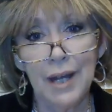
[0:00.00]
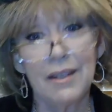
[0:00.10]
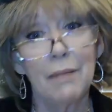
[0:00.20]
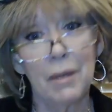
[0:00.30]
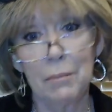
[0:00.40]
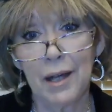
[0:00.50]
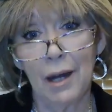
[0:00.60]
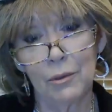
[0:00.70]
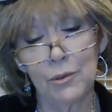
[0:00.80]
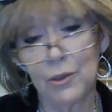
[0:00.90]
that maybe I
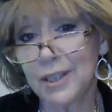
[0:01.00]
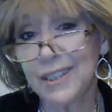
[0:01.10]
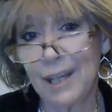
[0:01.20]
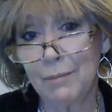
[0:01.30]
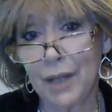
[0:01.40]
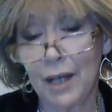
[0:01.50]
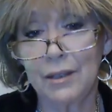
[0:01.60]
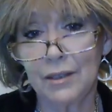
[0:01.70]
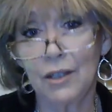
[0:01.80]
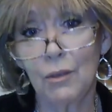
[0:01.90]
will do the same that,
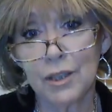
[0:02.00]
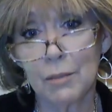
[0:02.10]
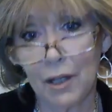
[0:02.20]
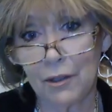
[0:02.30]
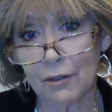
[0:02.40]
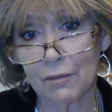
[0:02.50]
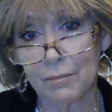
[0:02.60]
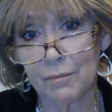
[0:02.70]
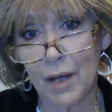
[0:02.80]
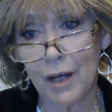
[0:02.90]
you know, some other
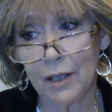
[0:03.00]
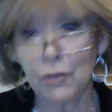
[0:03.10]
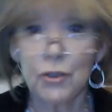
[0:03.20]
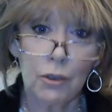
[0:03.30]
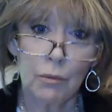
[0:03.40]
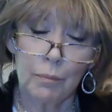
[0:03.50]
uh, YouTube